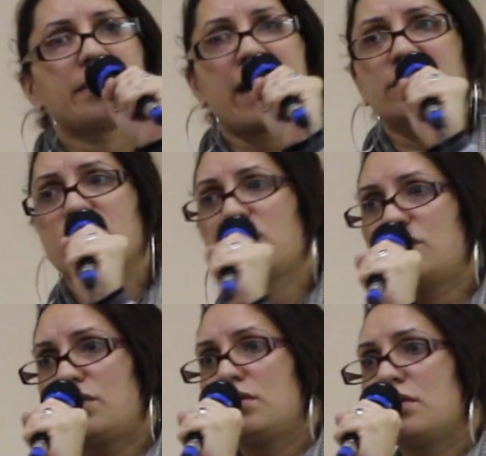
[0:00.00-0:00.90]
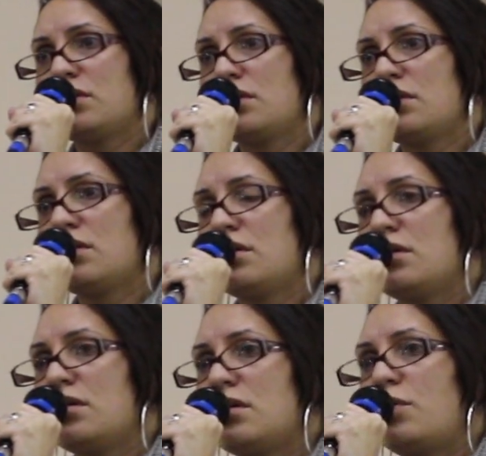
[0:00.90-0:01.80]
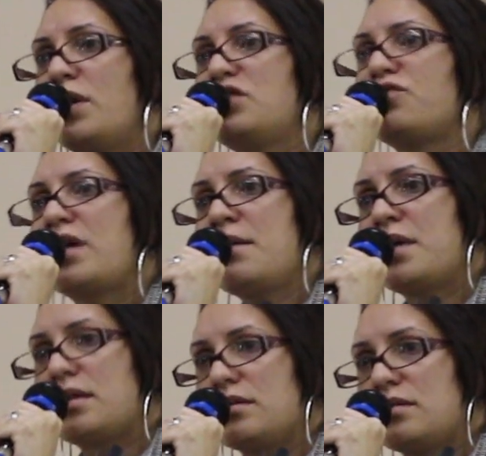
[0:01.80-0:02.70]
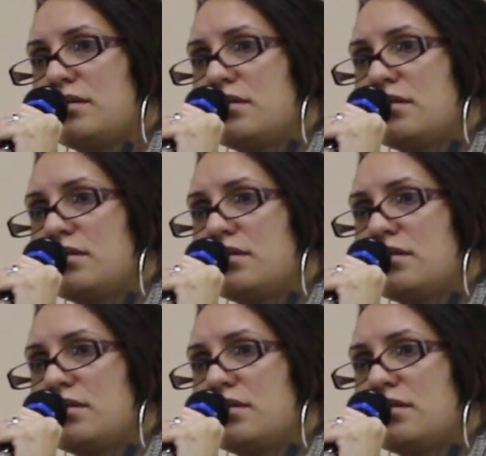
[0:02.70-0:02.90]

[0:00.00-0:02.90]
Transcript: out of school. We're dreaming.